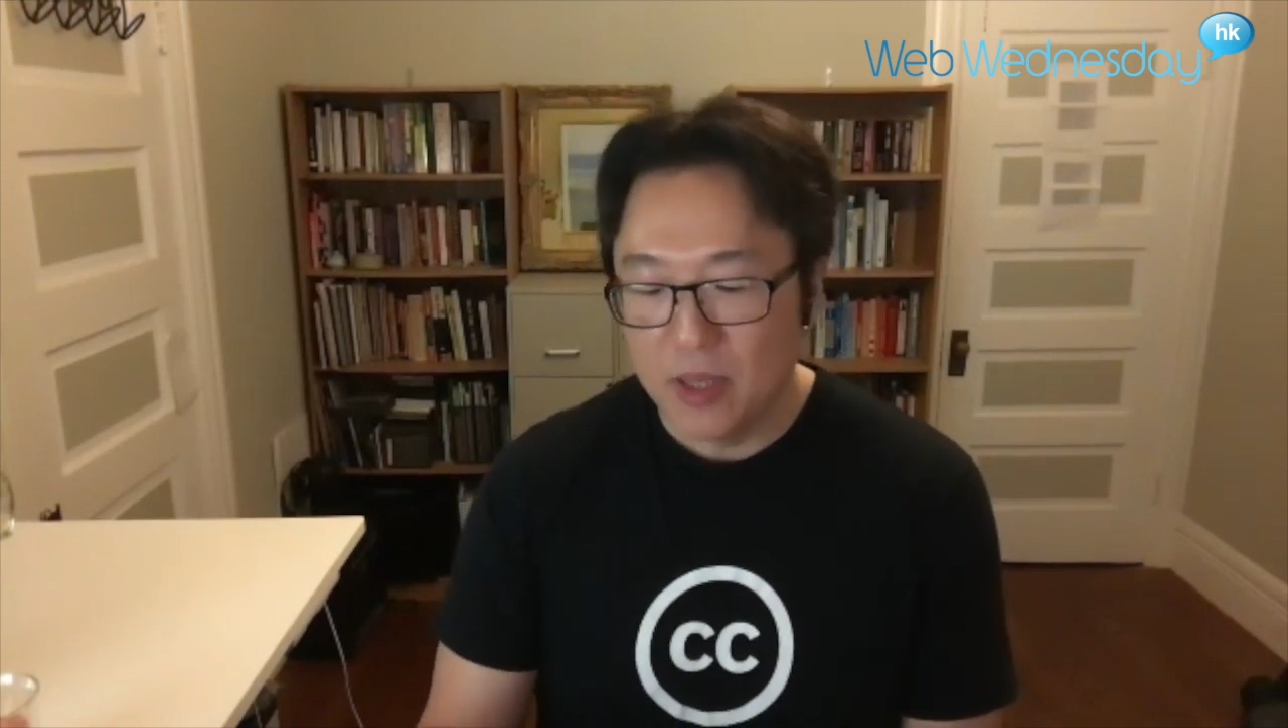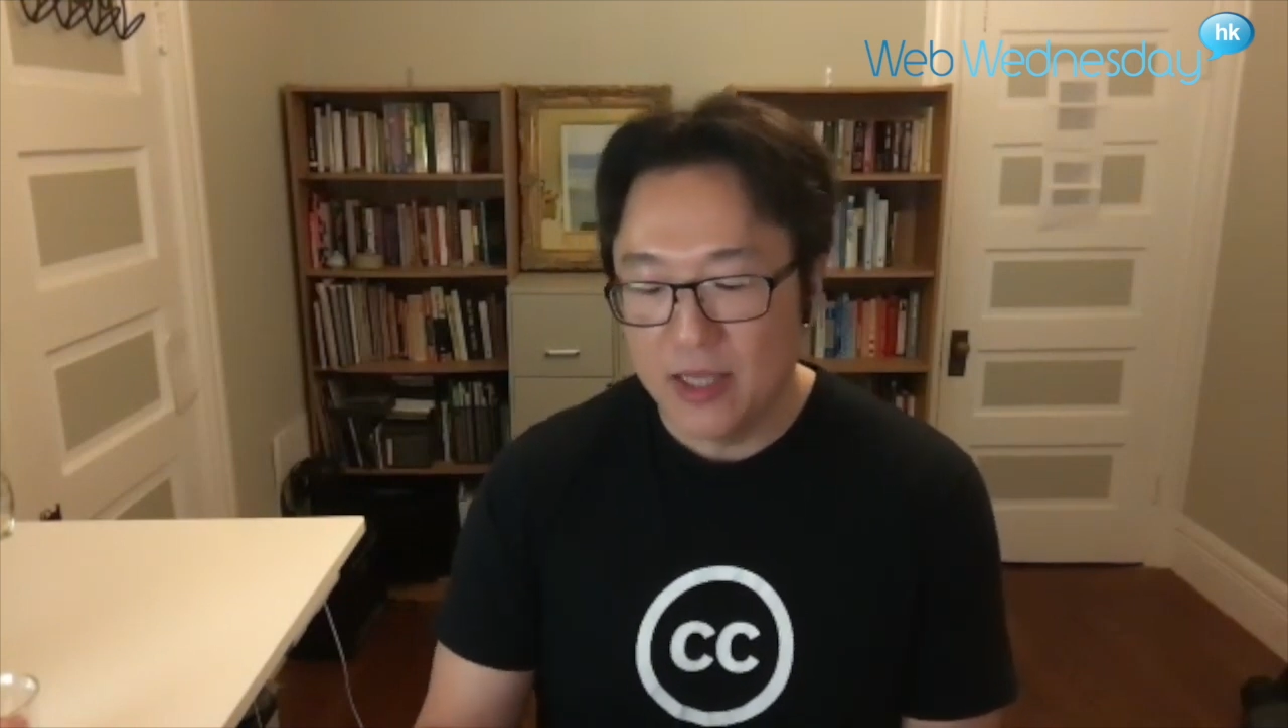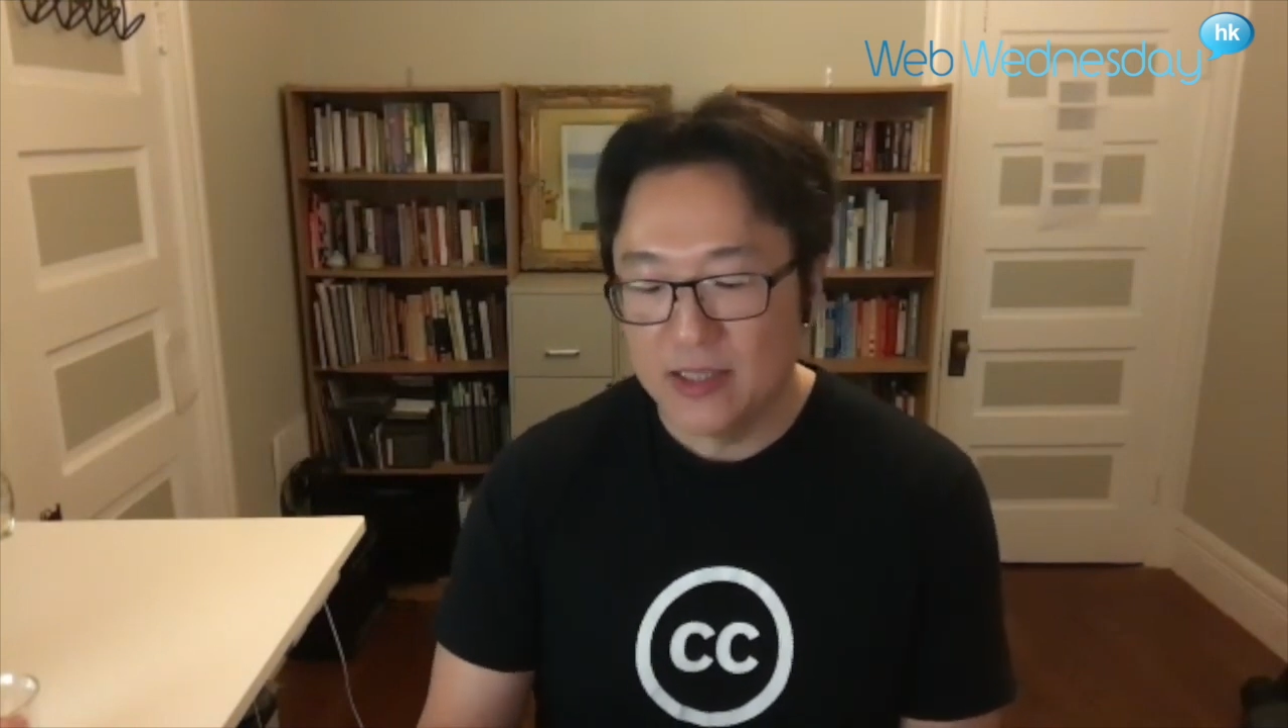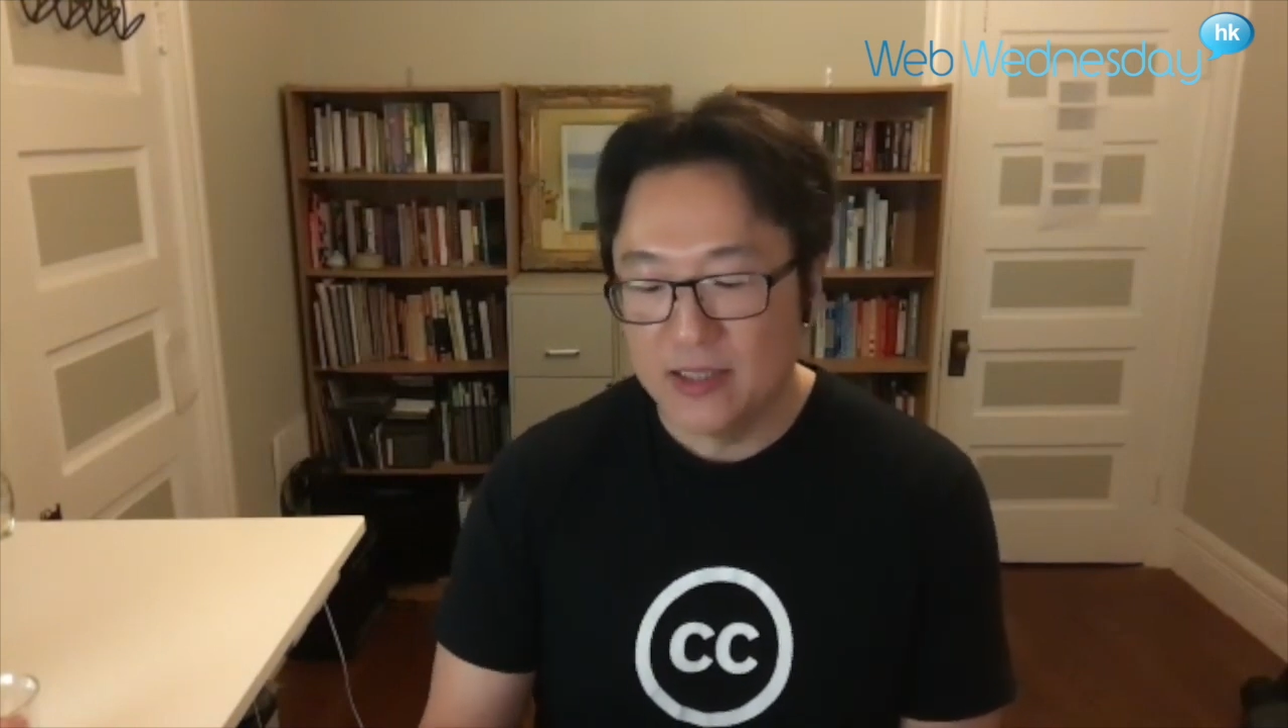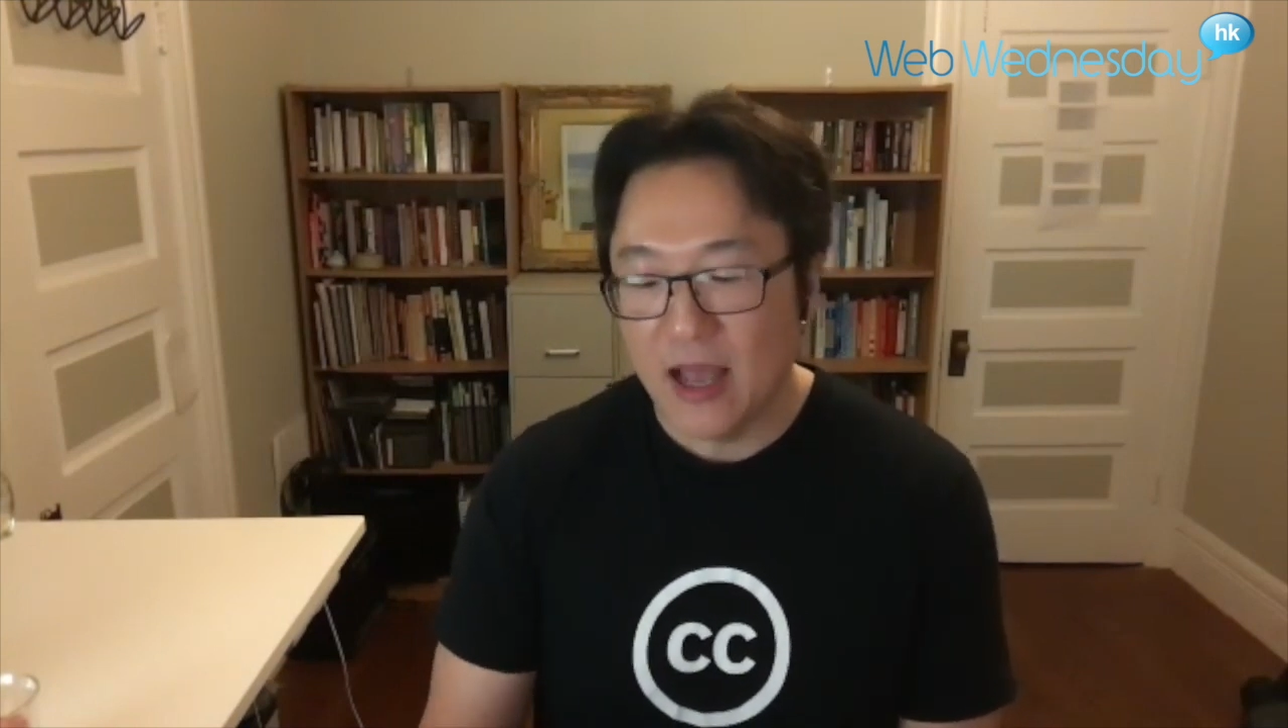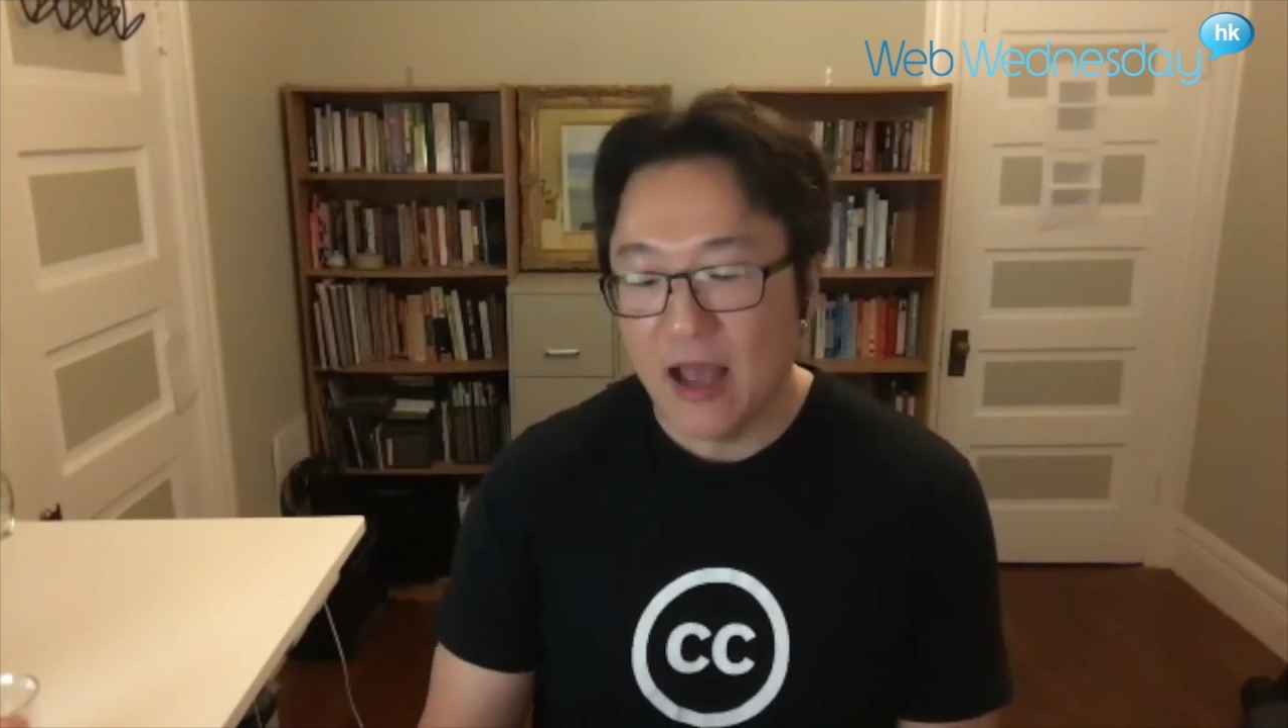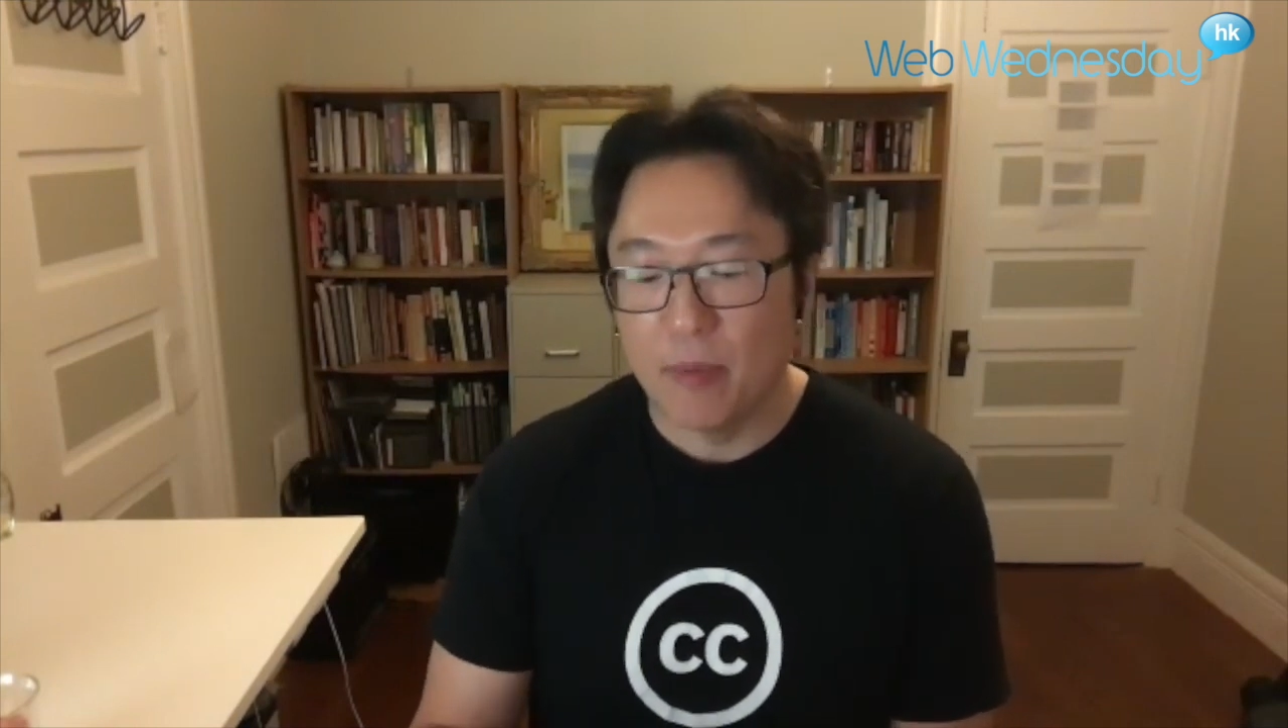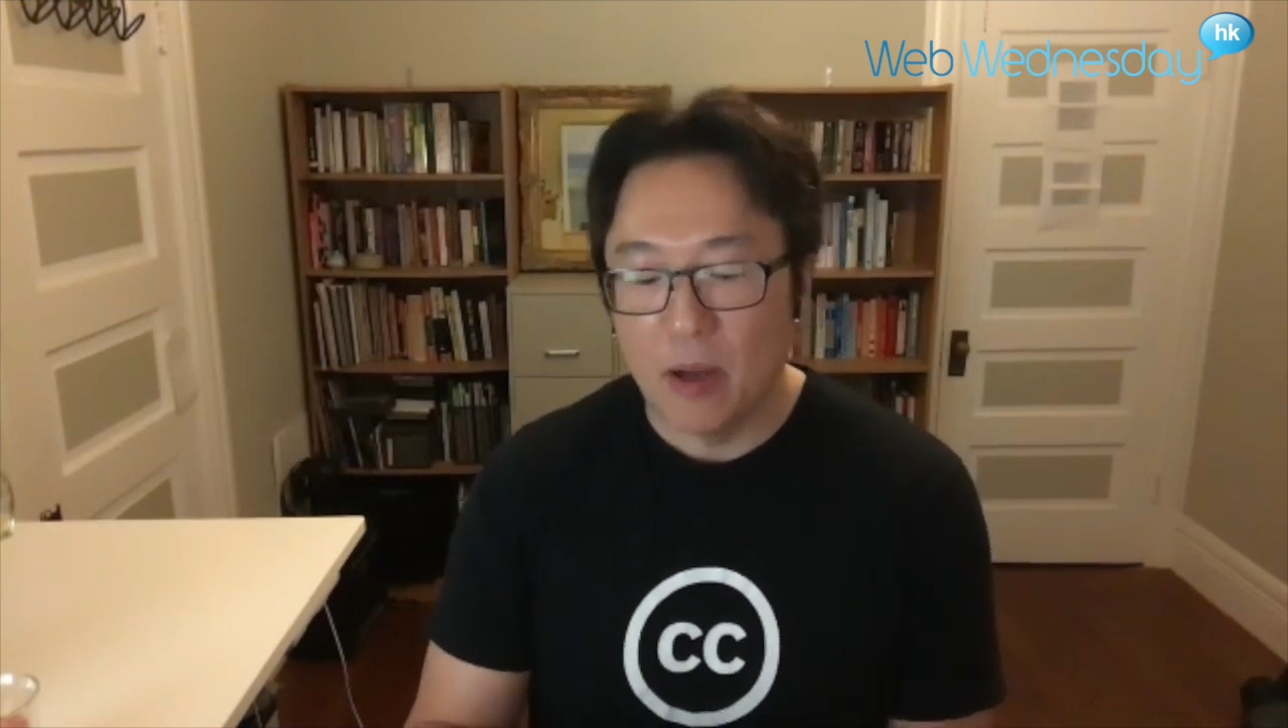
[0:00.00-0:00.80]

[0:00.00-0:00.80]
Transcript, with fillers: places that have